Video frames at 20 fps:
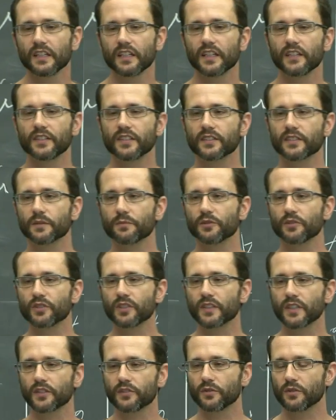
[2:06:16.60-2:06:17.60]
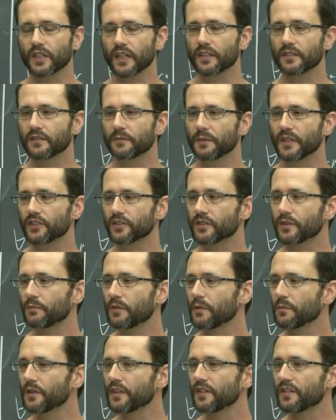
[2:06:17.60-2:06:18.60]
a distribution that you can't match the
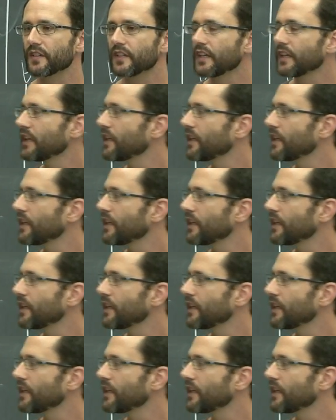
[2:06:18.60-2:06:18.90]
moments.